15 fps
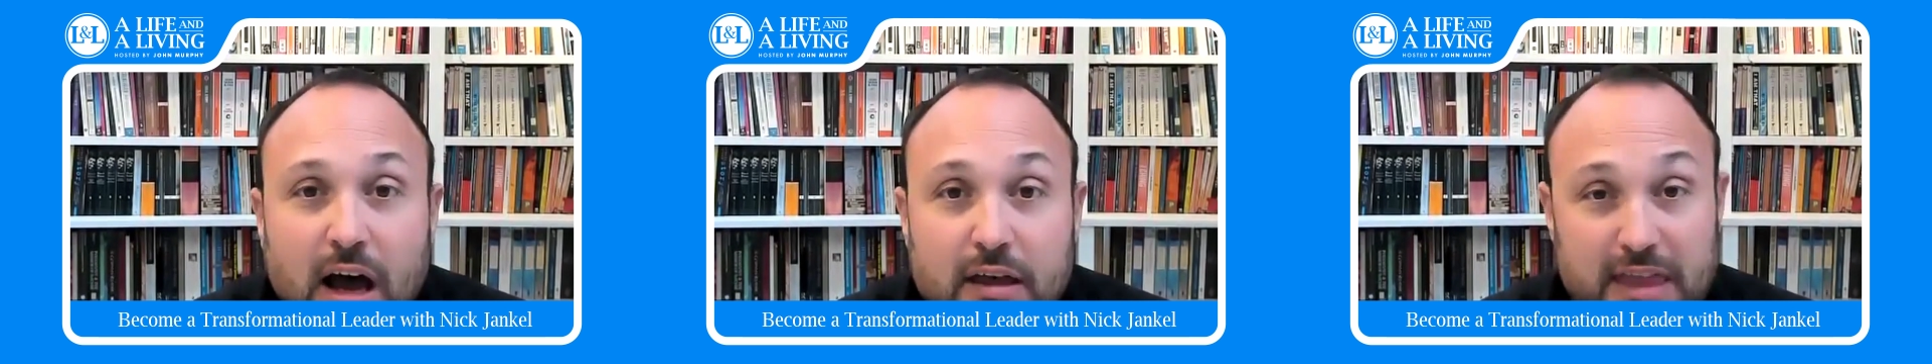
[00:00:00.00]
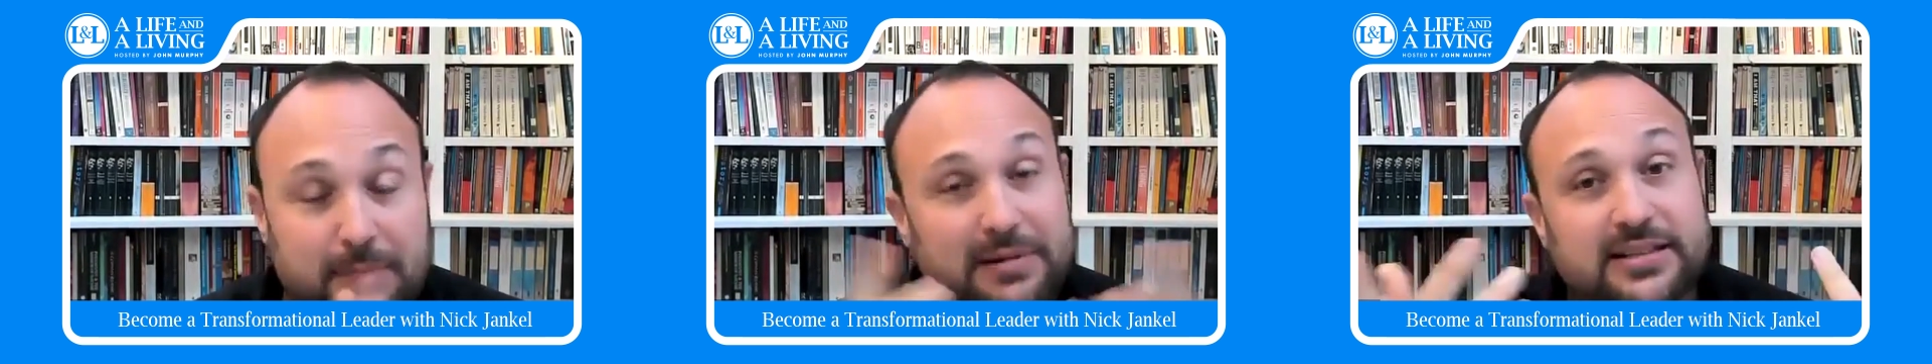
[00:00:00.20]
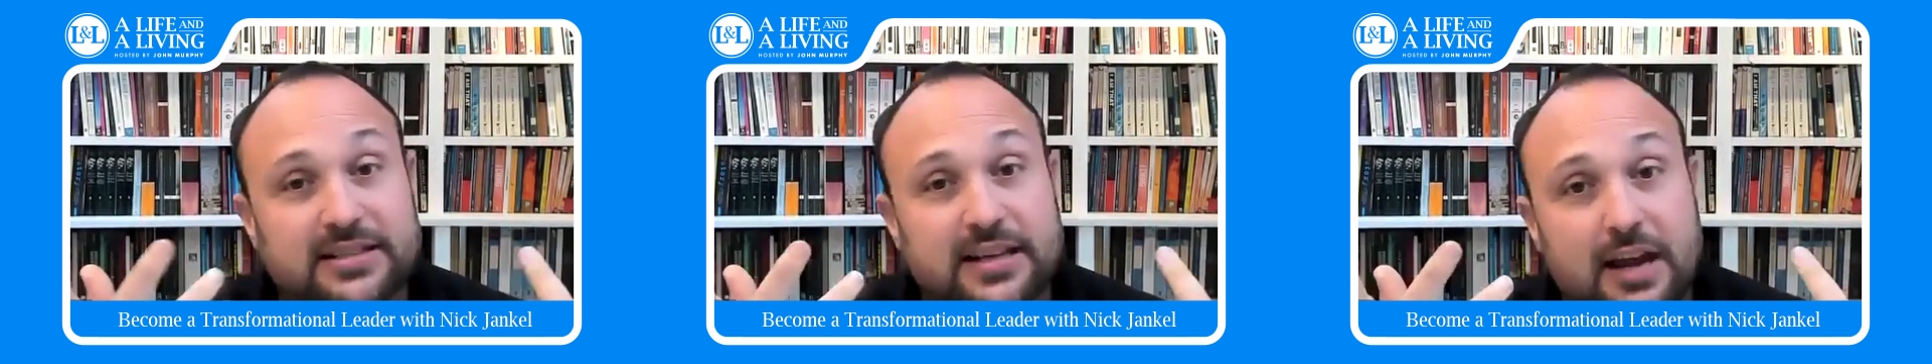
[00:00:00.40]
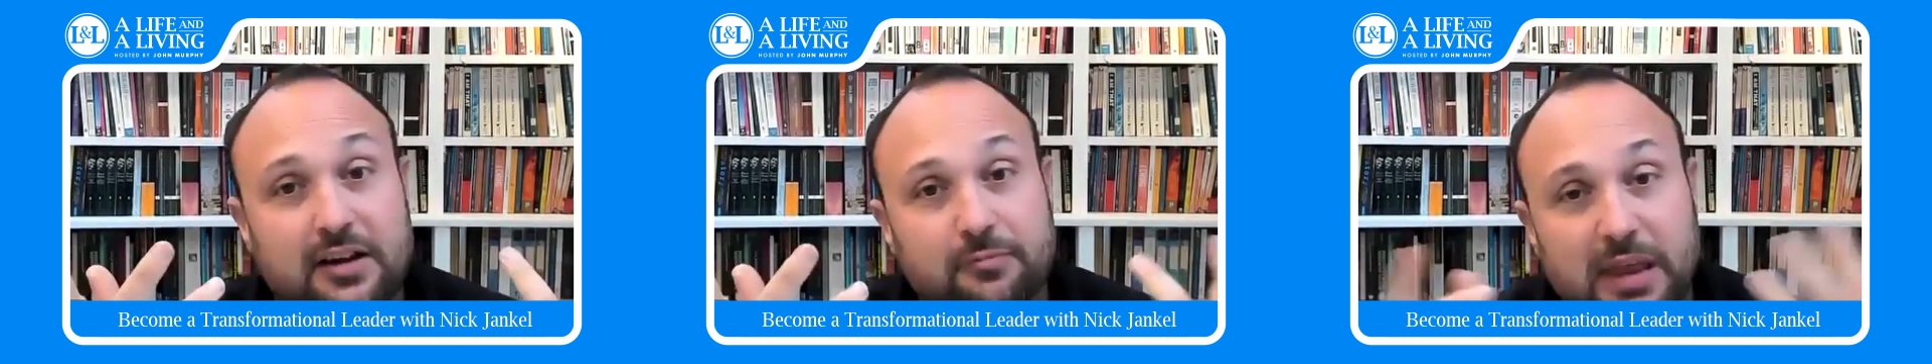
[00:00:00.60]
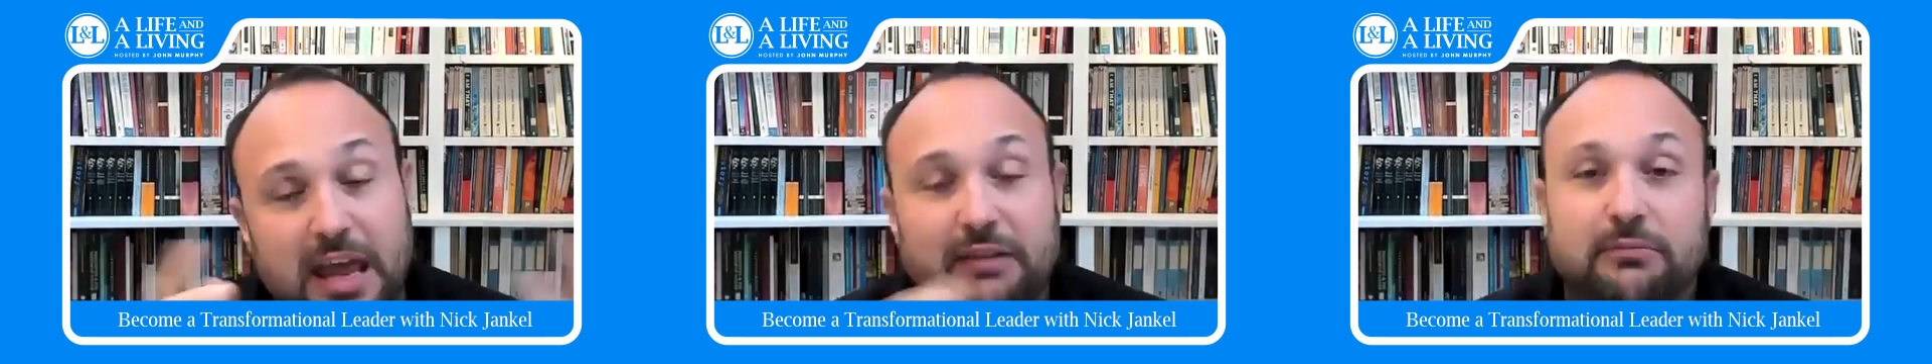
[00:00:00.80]
They've been safe,
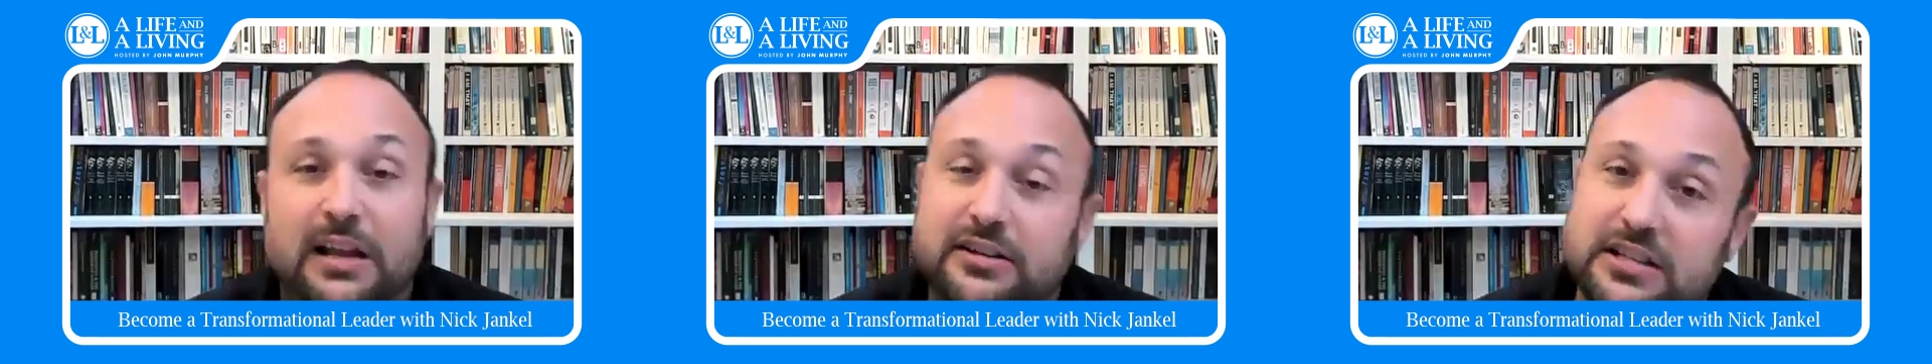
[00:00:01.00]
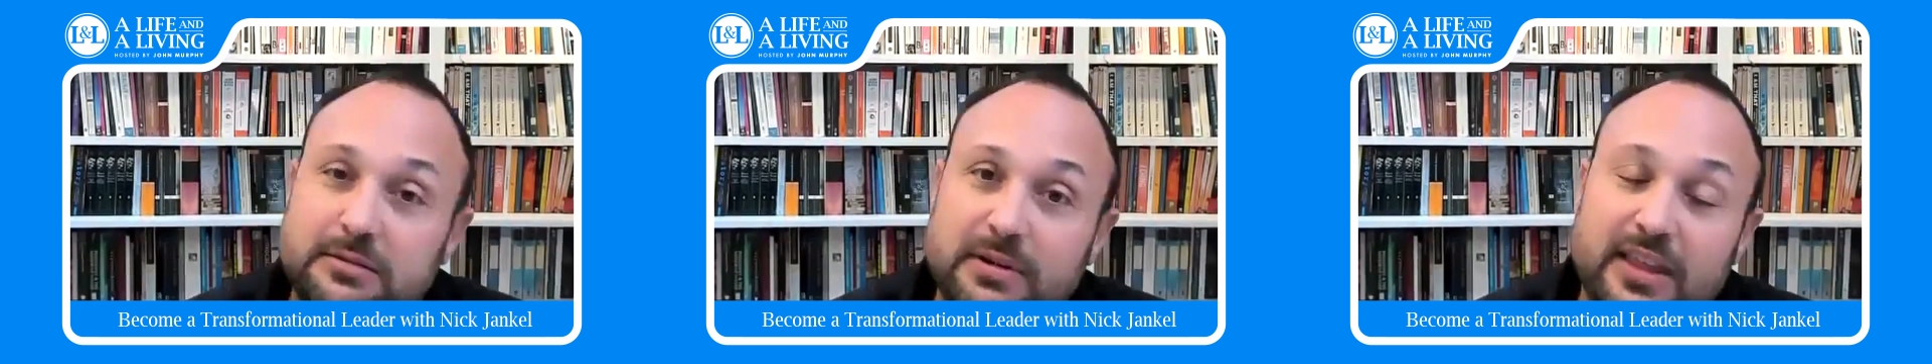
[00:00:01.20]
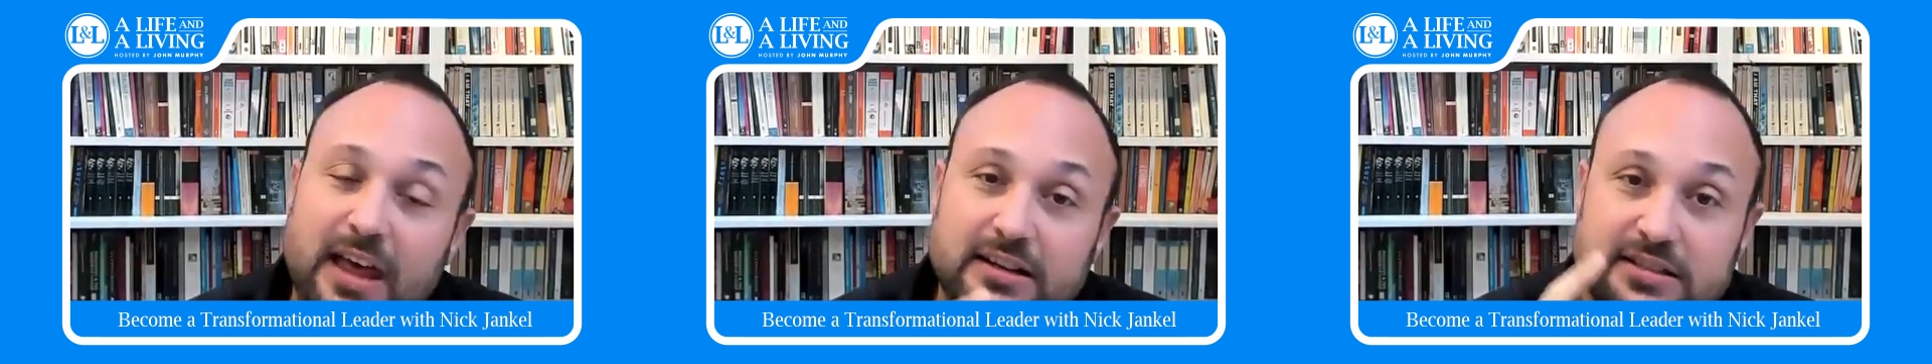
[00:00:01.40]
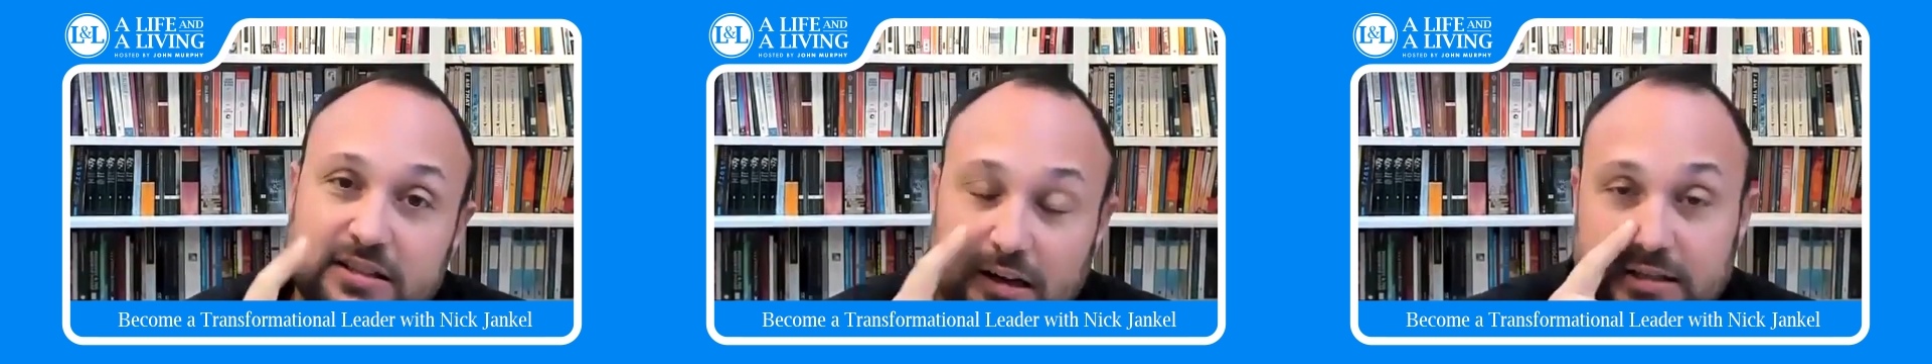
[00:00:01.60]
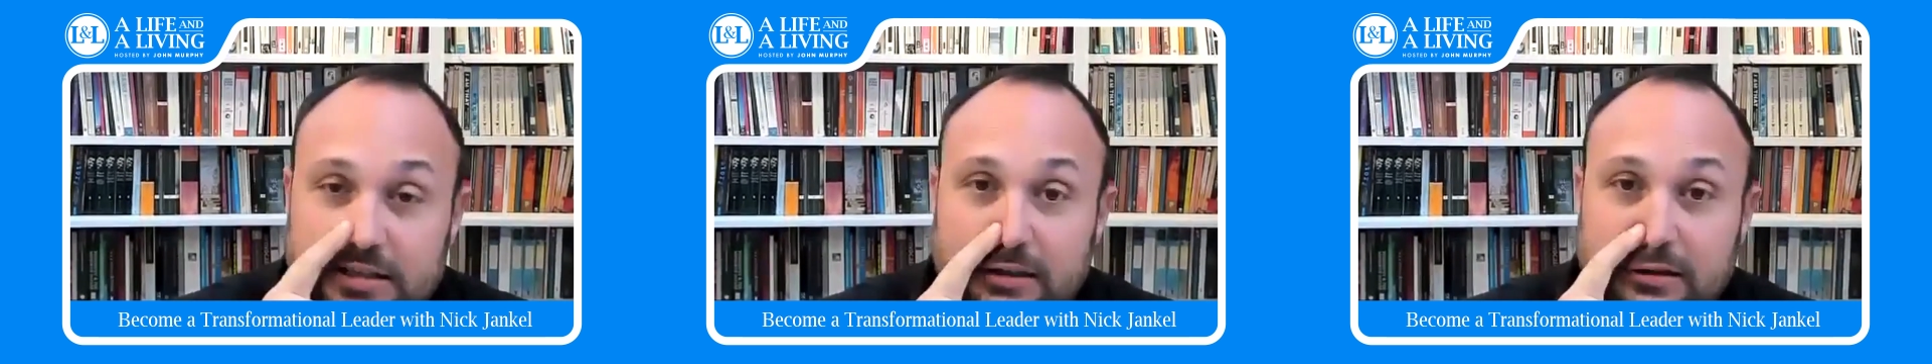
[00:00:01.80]
but they haven't necessarily been that
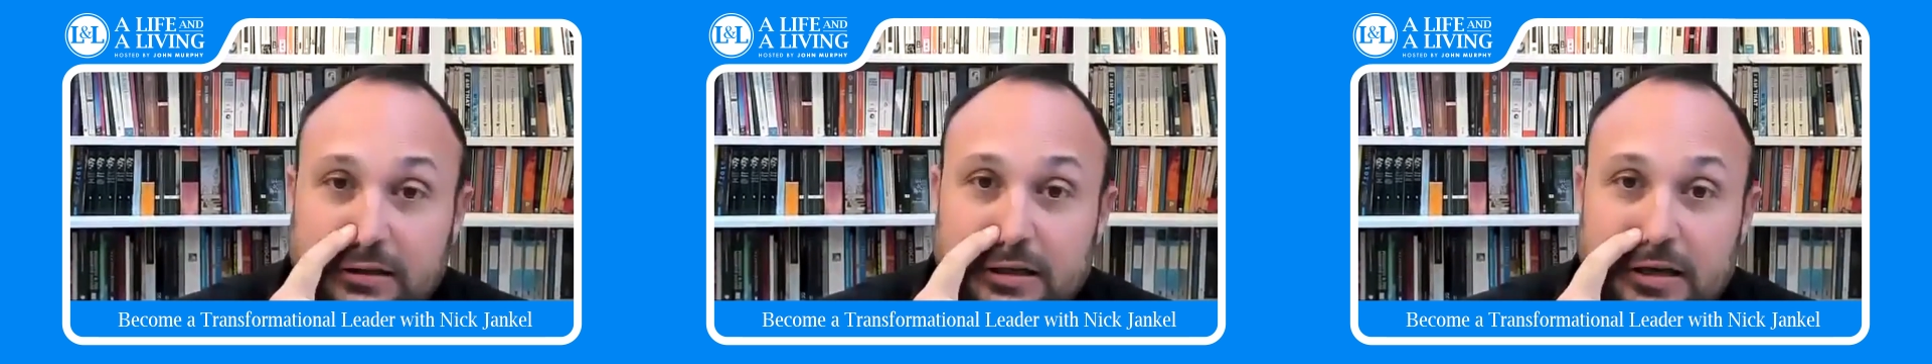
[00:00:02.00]
exciting.